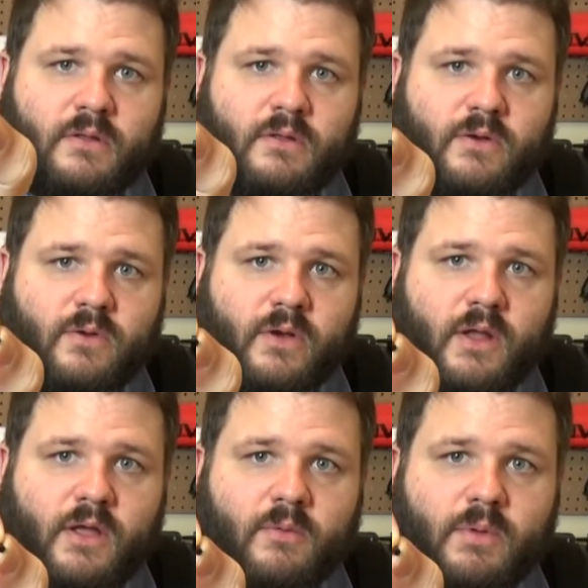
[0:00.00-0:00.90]
little
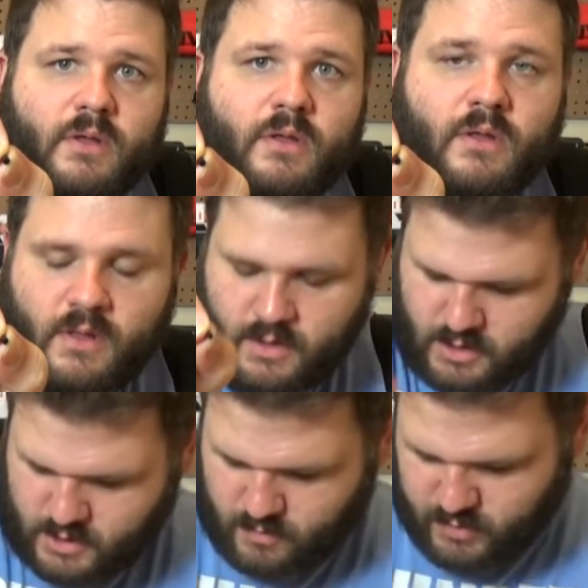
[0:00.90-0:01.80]
nub,
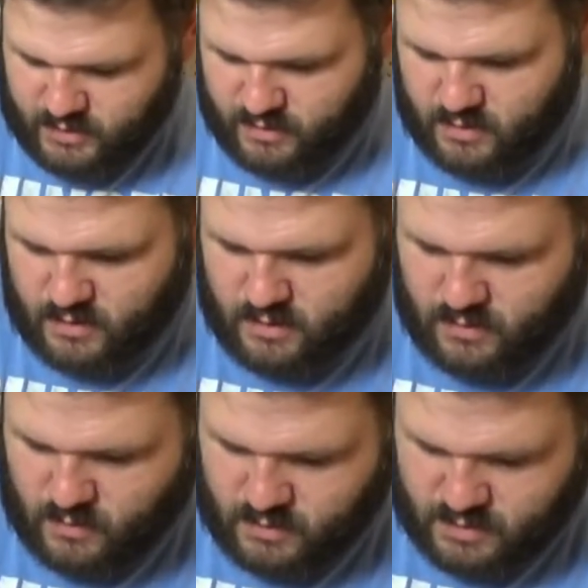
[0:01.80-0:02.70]
but the
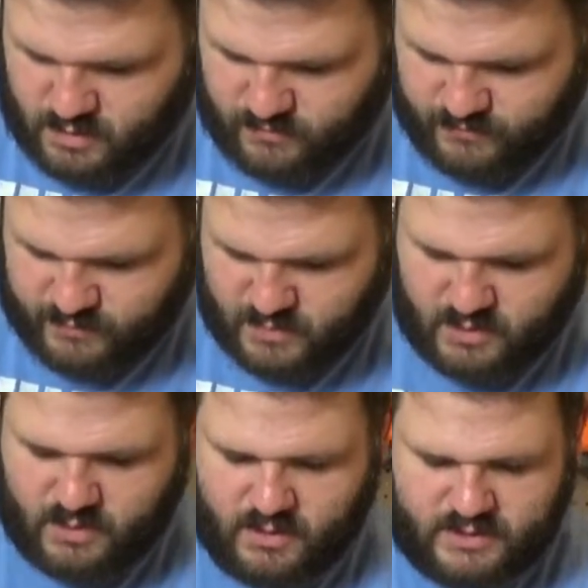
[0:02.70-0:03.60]
new one
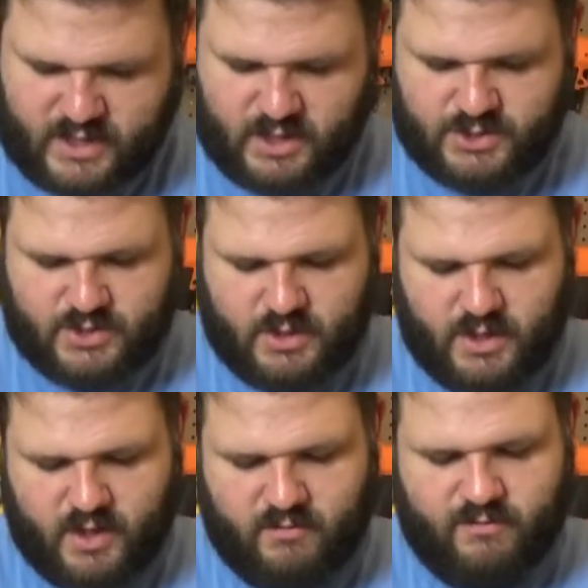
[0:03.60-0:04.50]
is actually
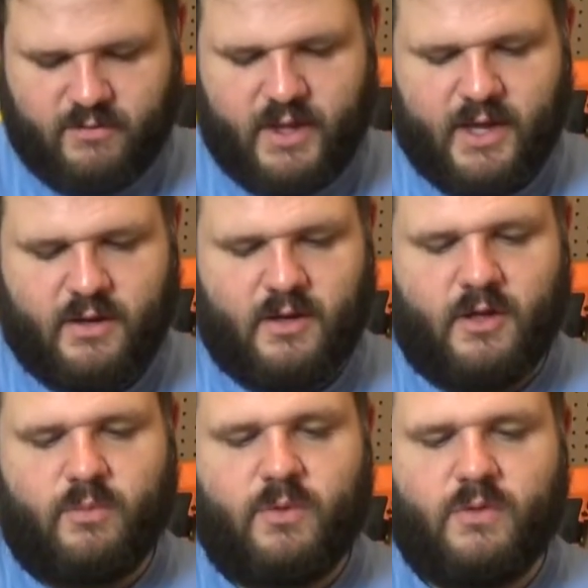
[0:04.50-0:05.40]
a flat
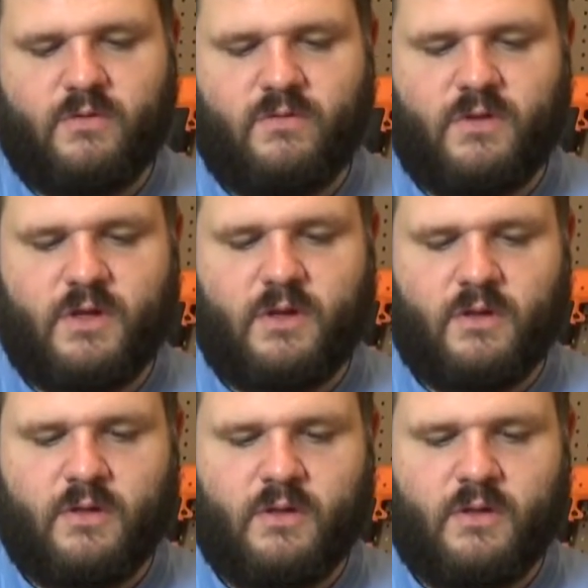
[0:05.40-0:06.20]
nub. You can see,